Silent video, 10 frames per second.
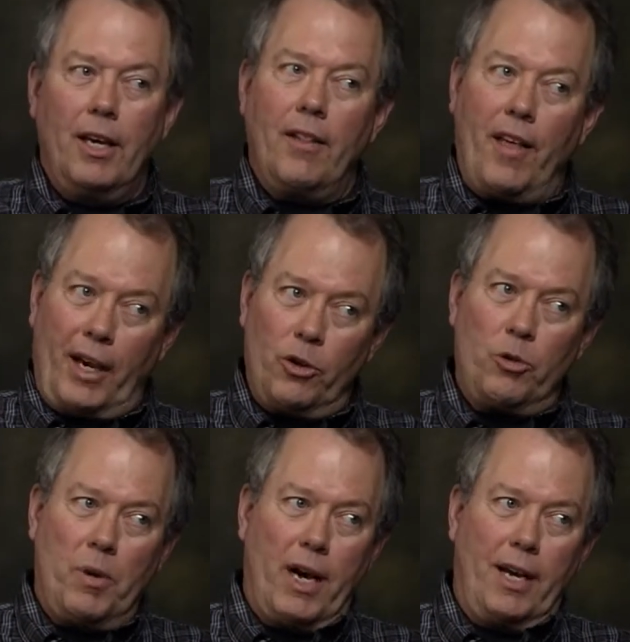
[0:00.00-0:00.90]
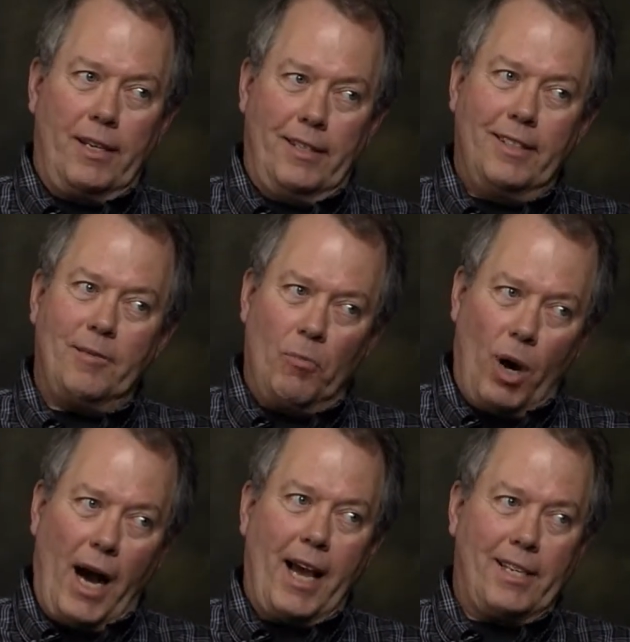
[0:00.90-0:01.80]
that goes beyond
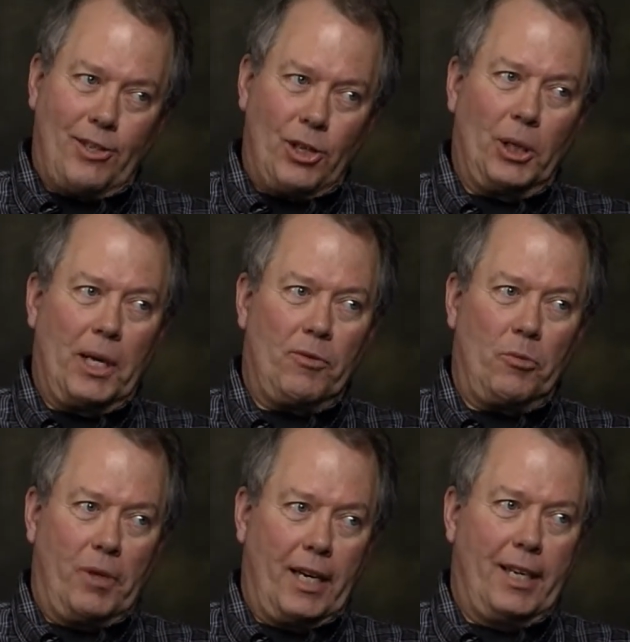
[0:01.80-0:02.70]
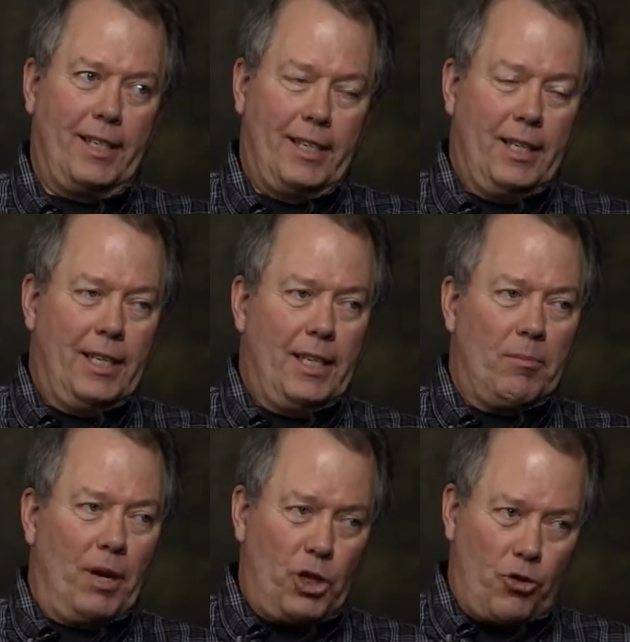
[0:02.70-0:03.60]
my skill level, my,
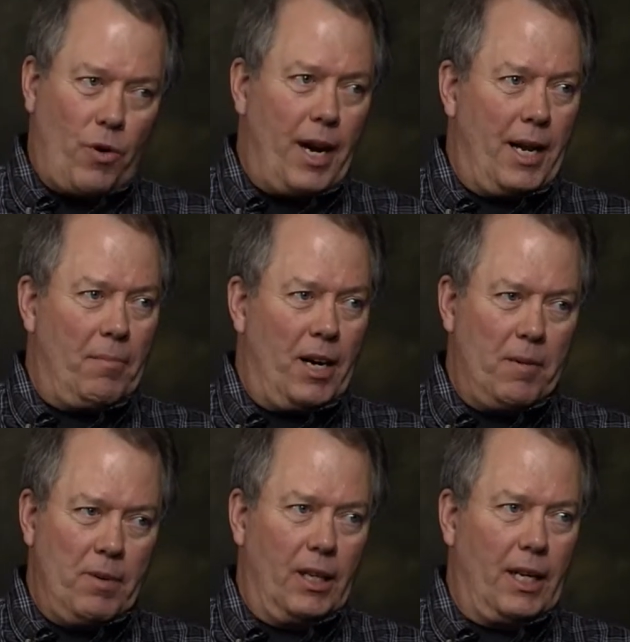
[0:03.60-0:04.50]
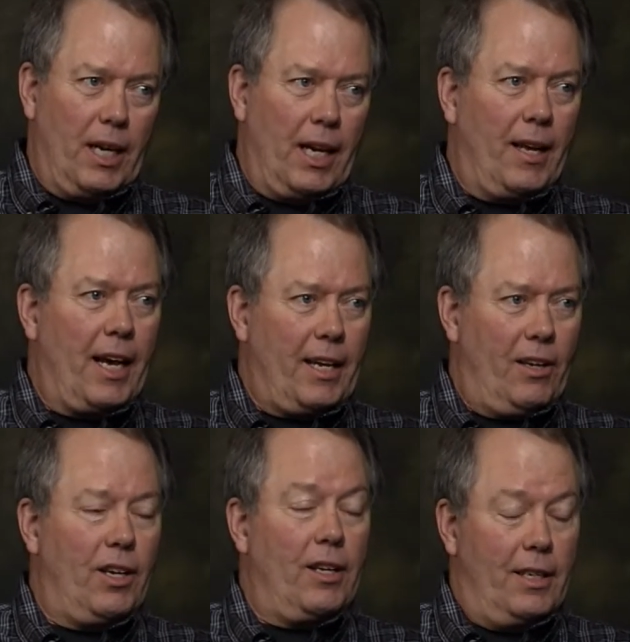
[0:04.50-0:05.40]
my training, my ability, and I
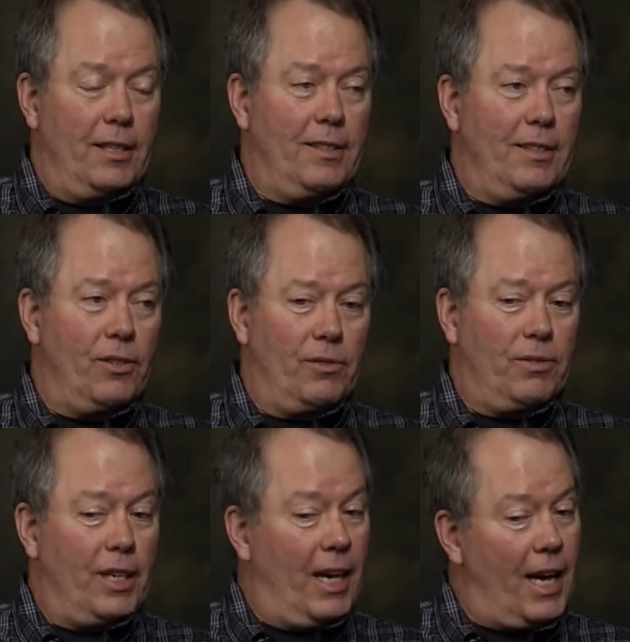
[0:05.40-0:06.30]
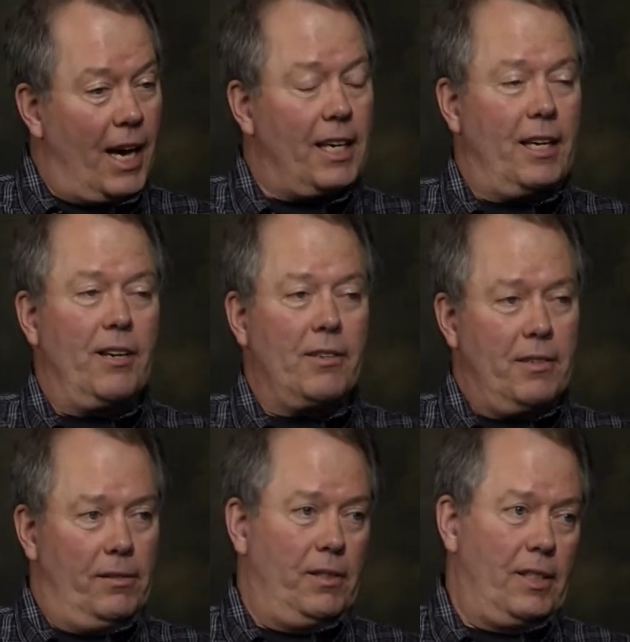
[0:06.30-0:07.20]
could, you know, saying, hey, I could get hurt
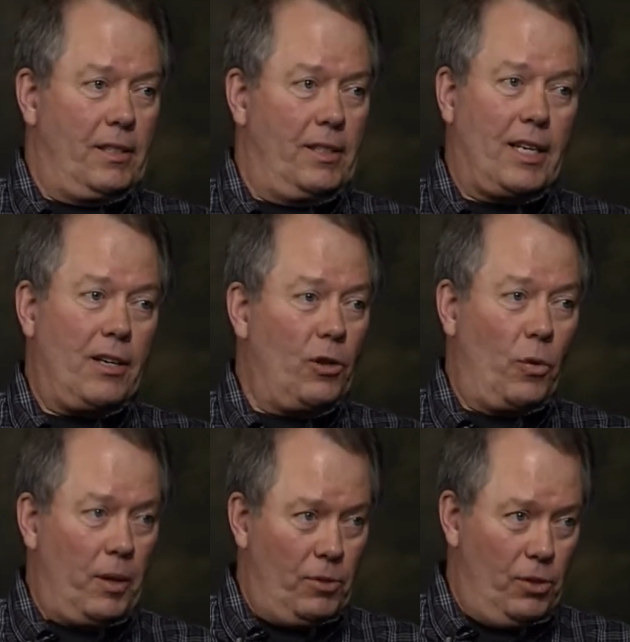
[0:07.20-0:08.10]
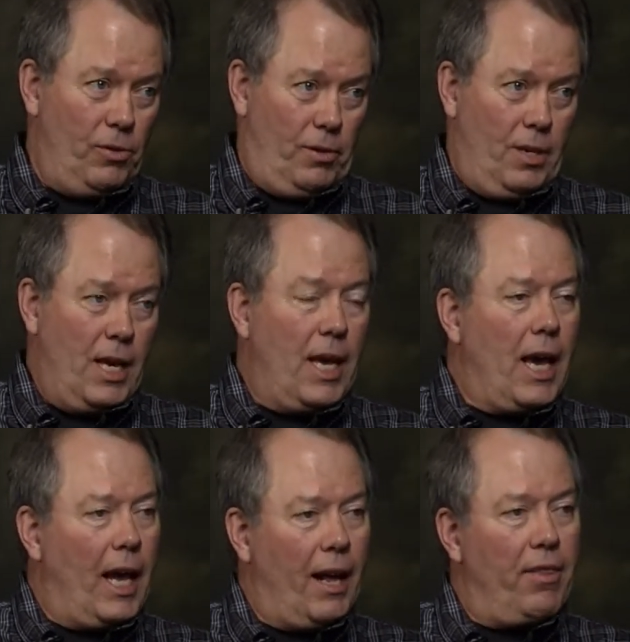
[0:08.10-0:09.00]
doing this because I don't know what I'm doing.
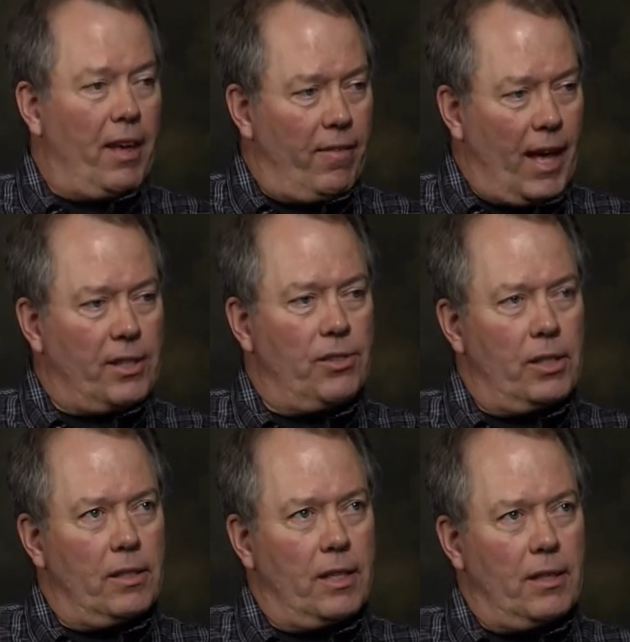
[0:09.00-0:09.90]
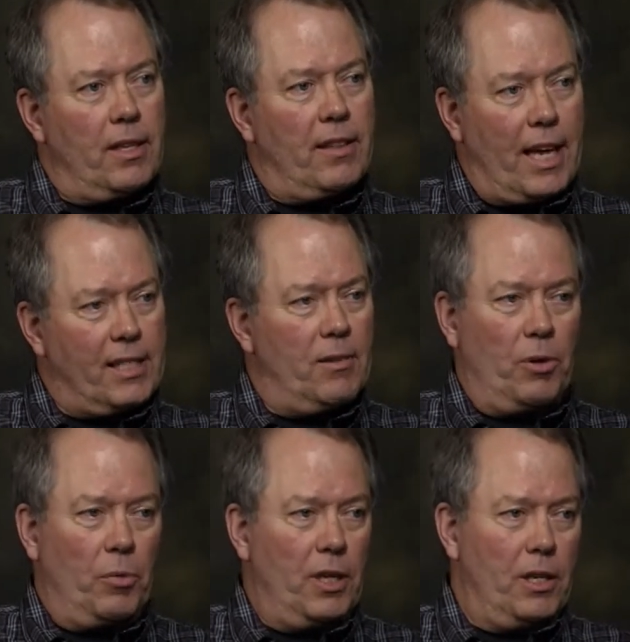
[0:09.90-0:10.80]
And I think that's it. I think that's
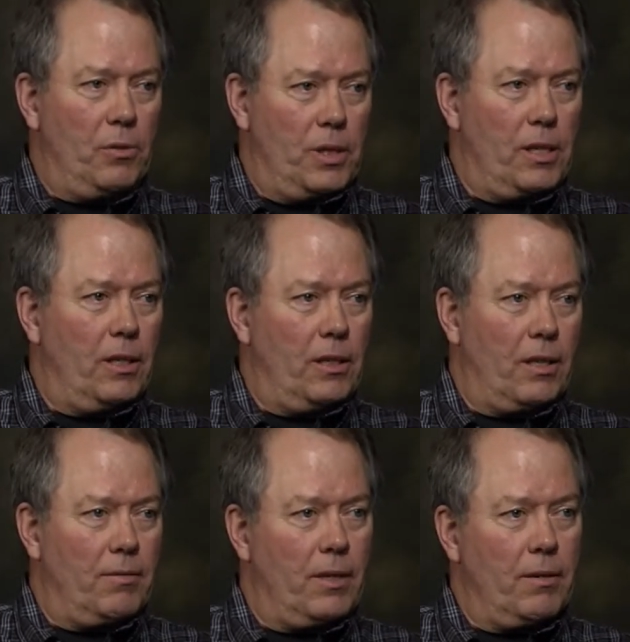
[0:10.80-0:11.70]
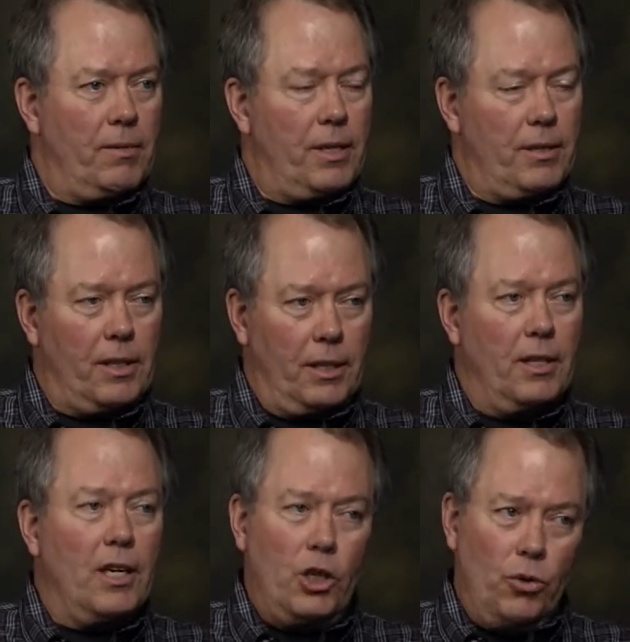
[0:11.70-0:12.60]
something we need to instill in our firefighters. Saying
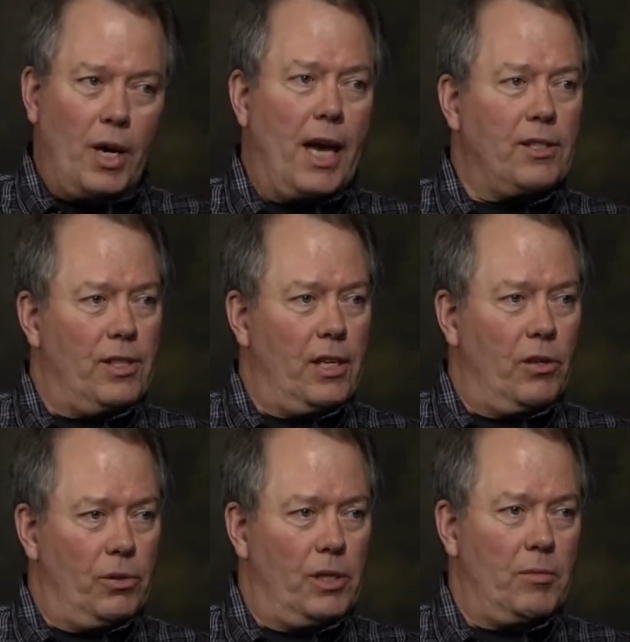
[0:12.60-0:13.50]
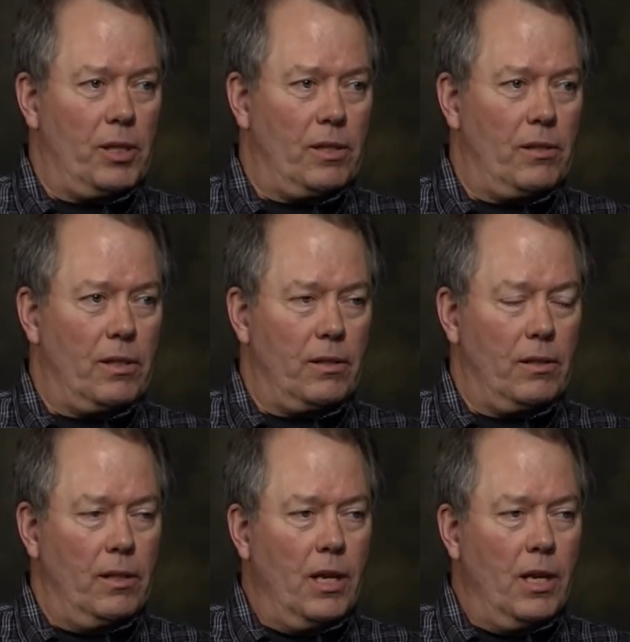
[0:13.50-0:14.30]
you can say no to some of these things.